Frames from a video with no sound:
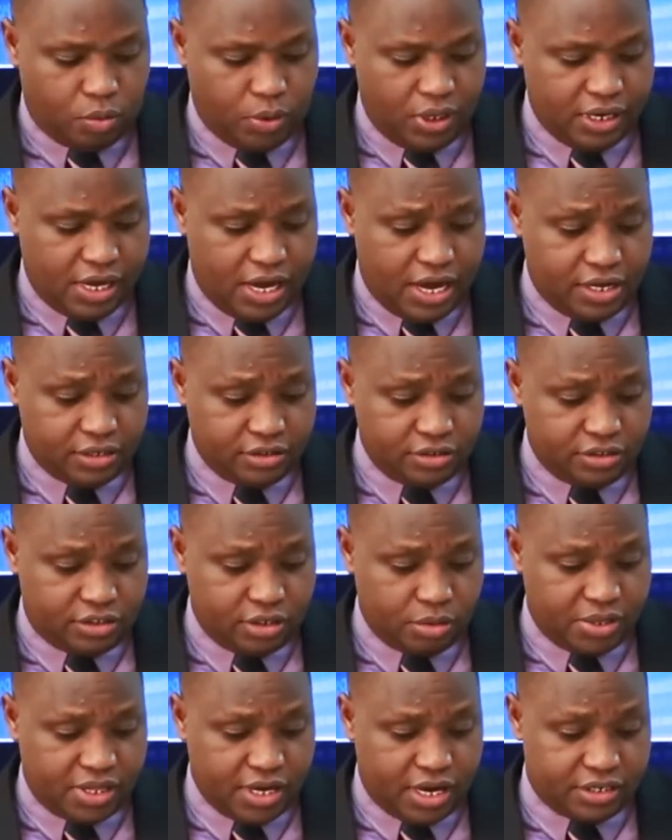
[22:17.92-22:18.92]
Well, and
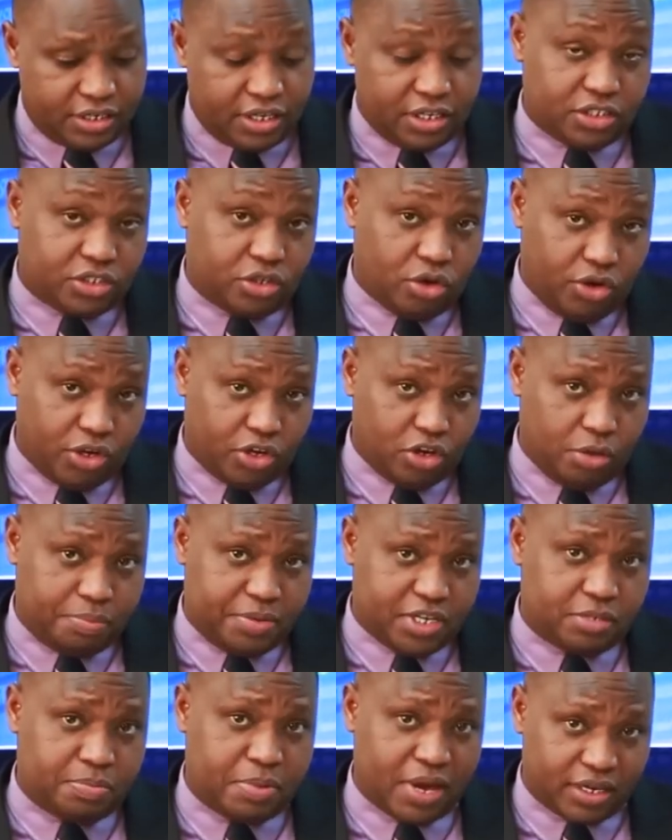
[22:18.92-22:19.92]
with that historical
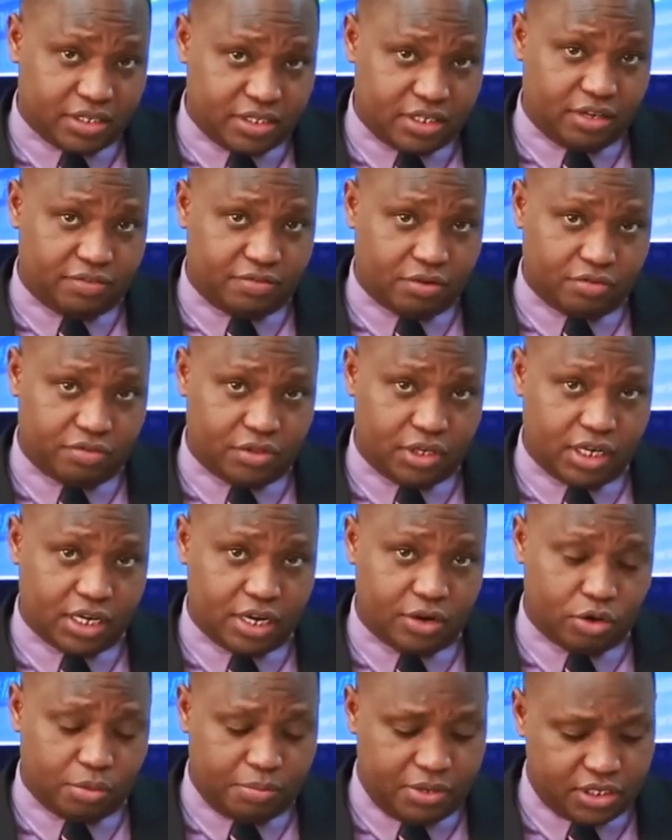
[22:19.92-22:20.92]
perspective of the
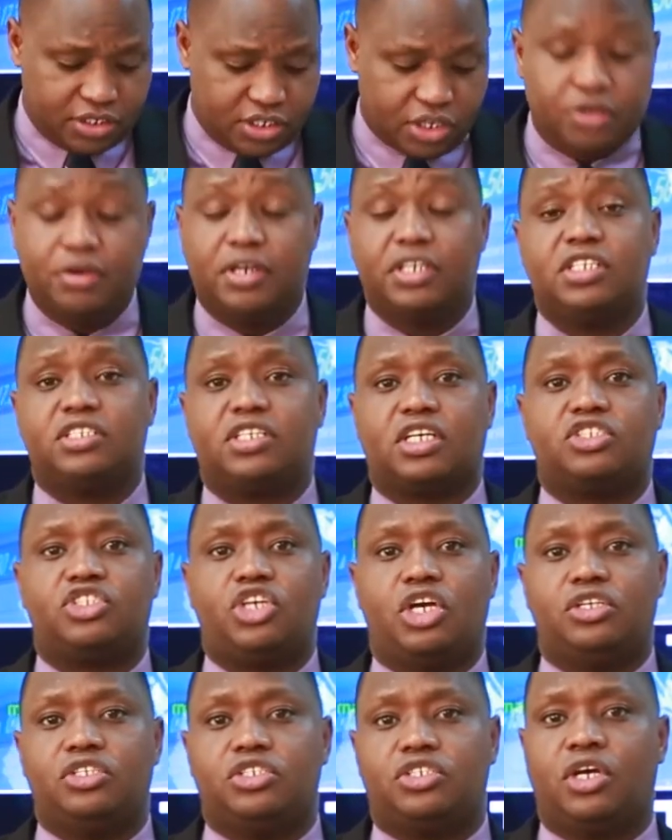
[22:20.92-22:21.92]
Nairobi Securities
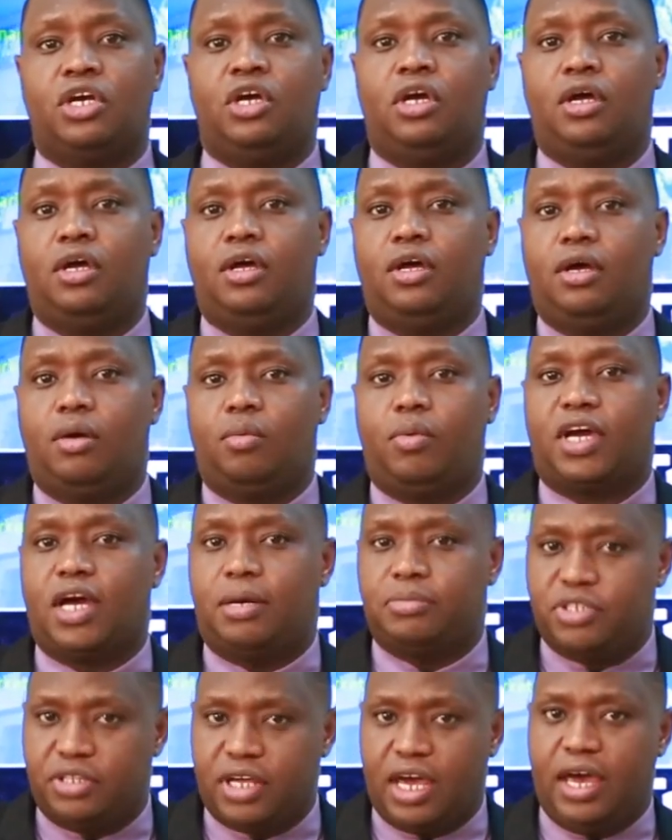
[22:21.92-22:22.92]
Exchange, we
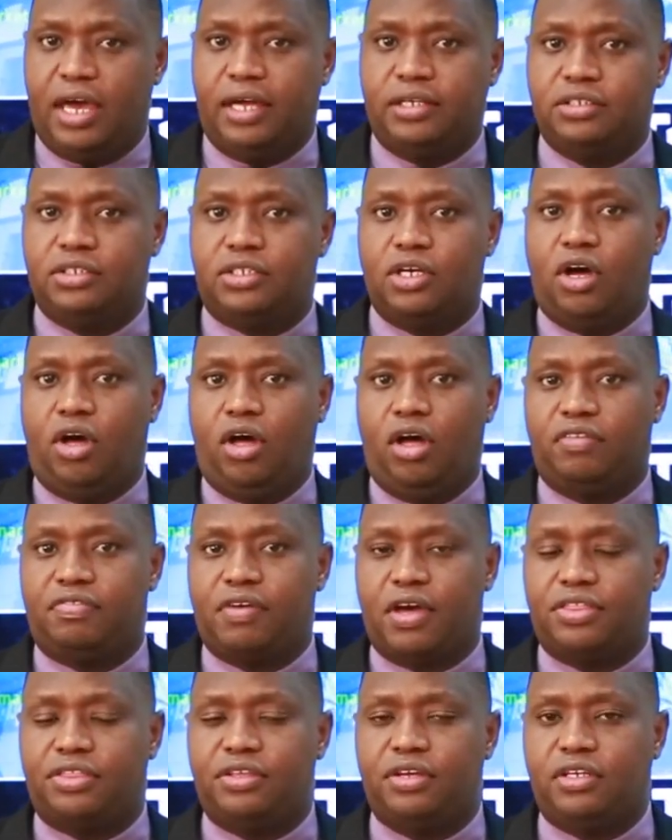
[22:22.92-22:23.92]
come to the end
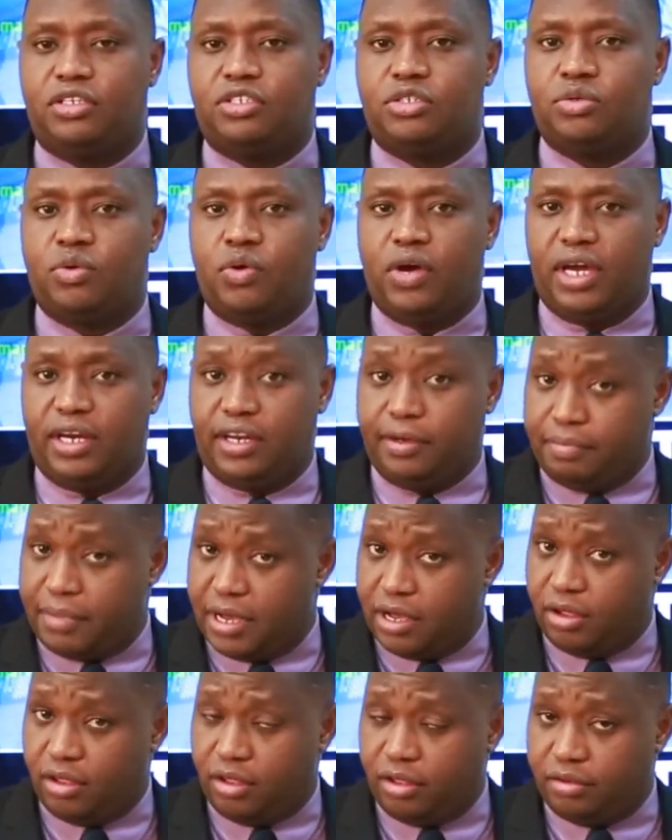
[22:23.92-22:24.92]
of the Trading
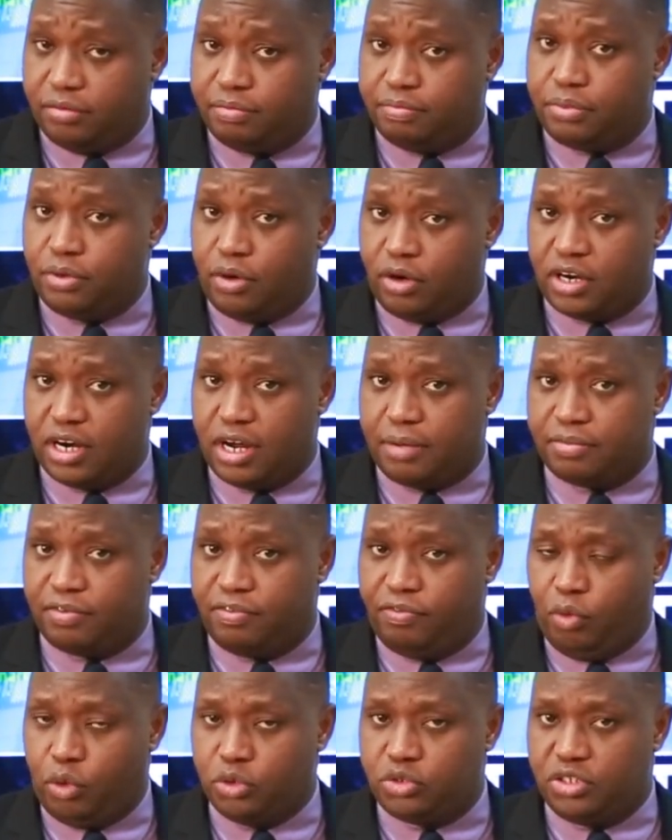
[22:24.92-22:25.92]
Bell program
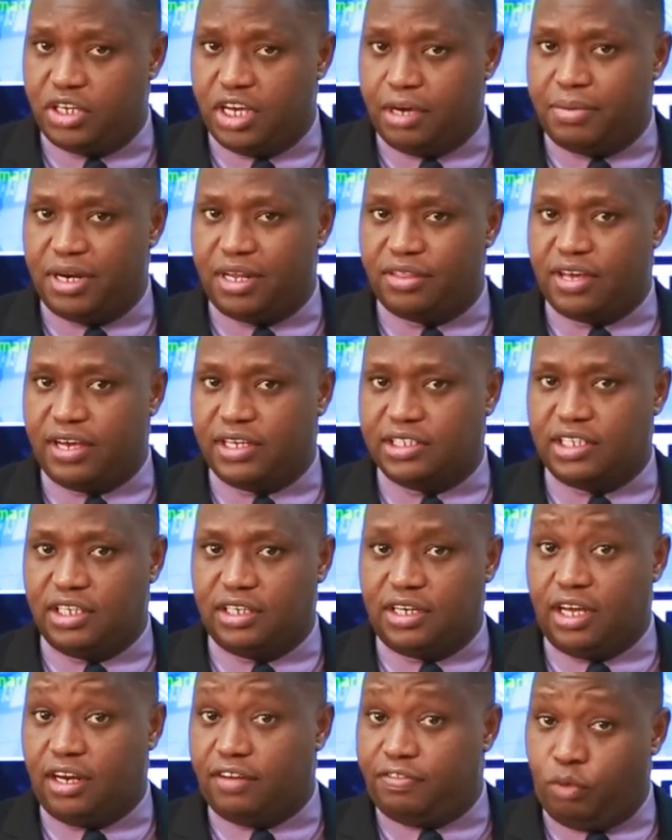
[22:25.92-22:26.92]
for today. Many thanks
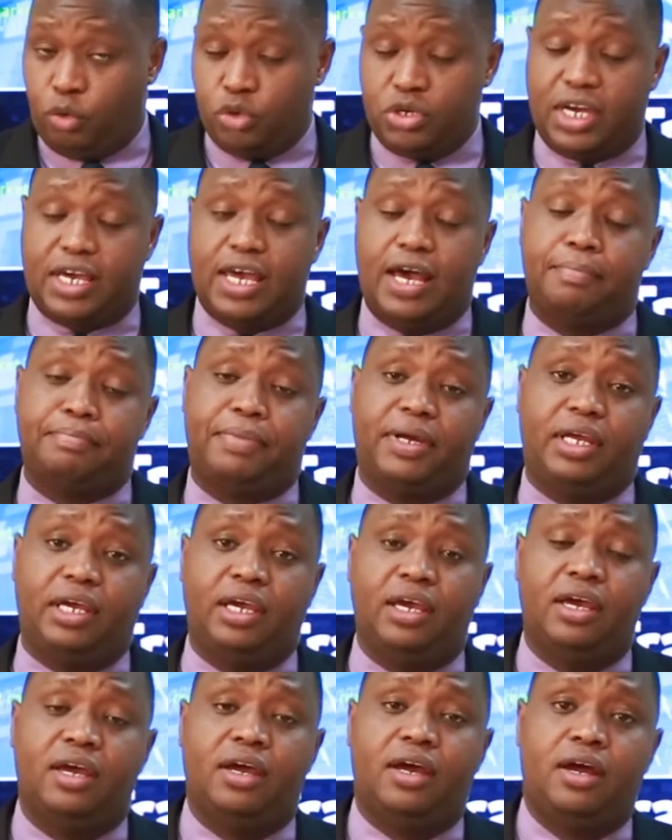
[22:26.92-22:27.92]
indeed for your
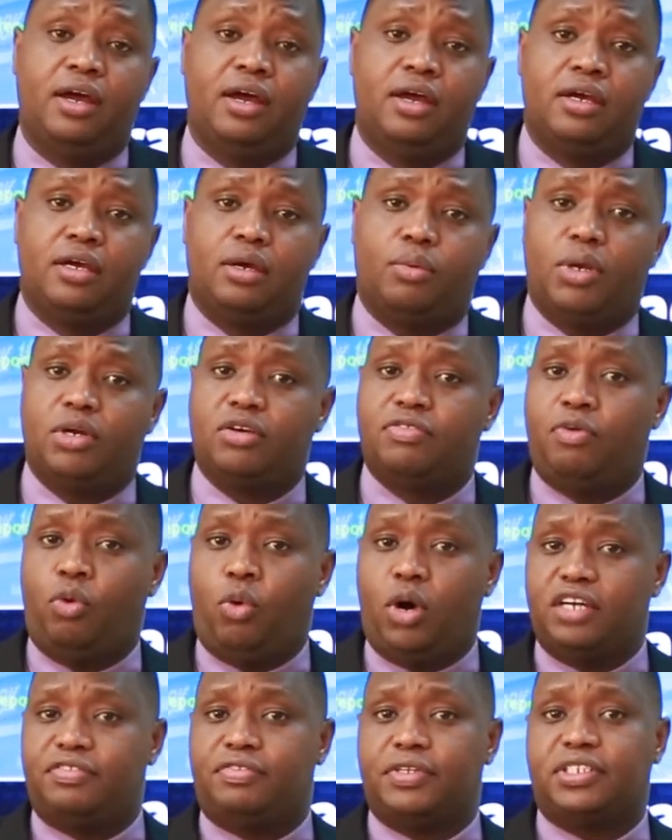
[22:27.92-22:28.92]
company. We look
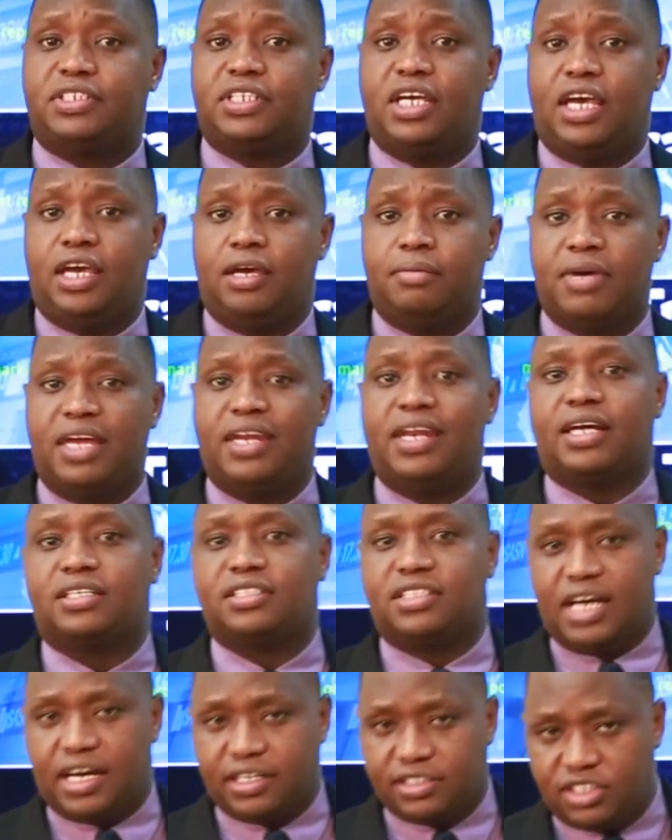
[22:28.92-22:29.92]
forward for the same
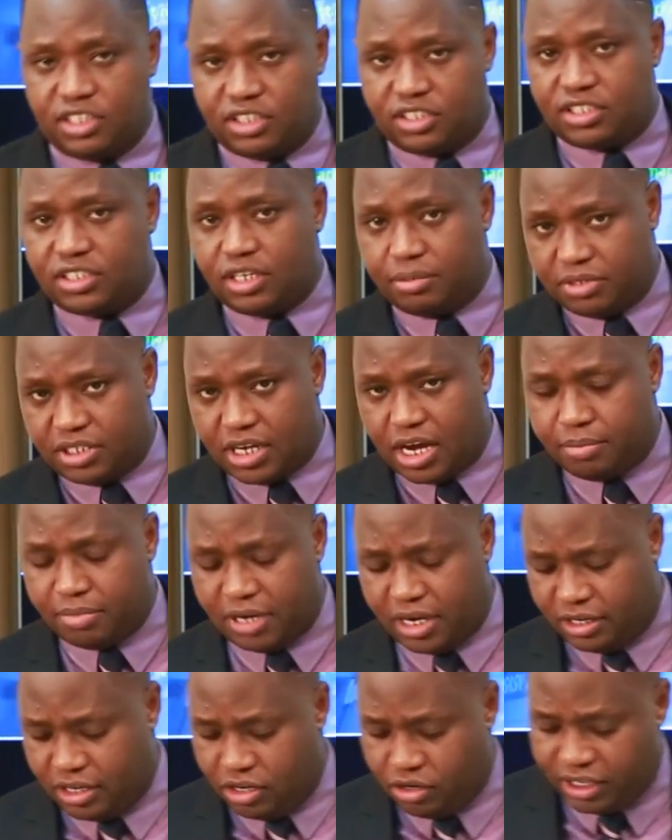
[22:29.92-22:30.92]
next Thursday, same time,
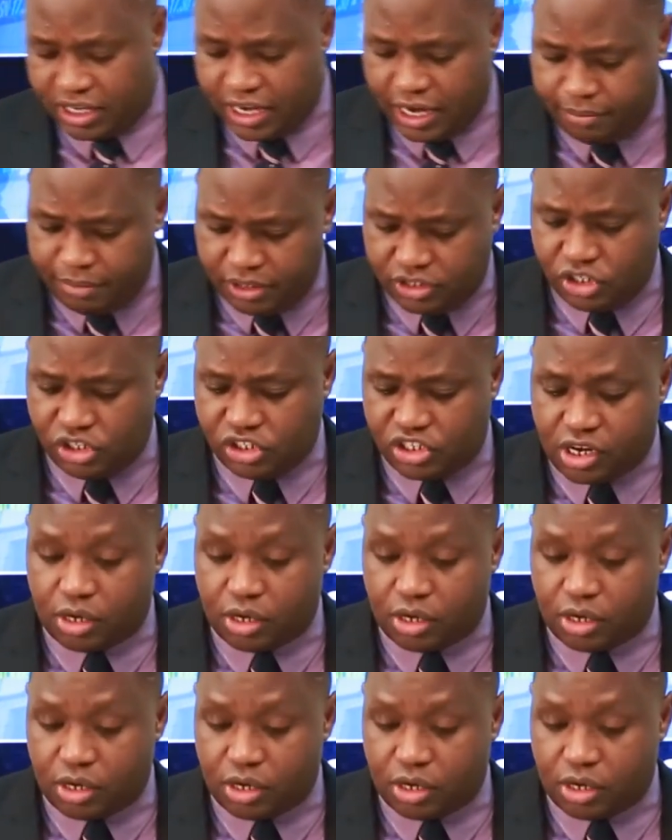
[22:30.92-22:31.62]
right here on KBC